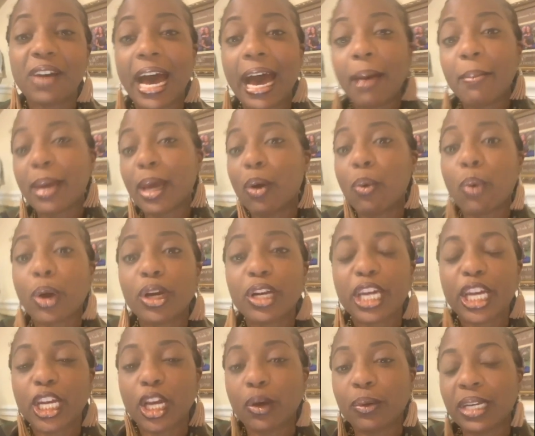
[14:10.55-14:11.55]
I've been
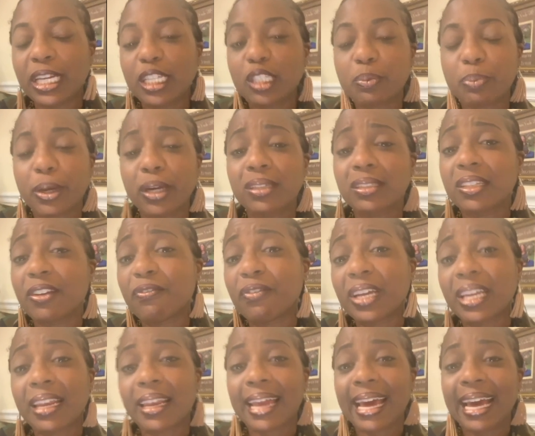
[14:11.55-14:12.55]
working on this person for
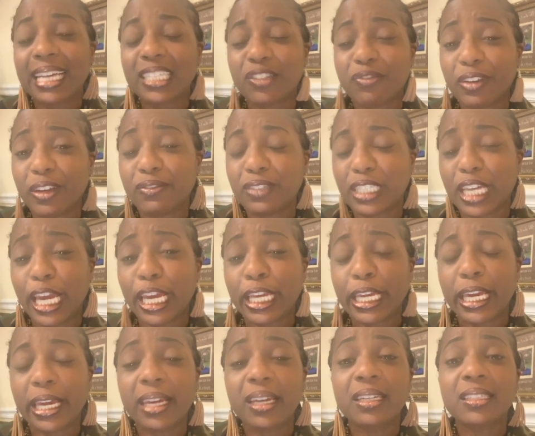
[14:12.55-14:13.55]
the last 15 years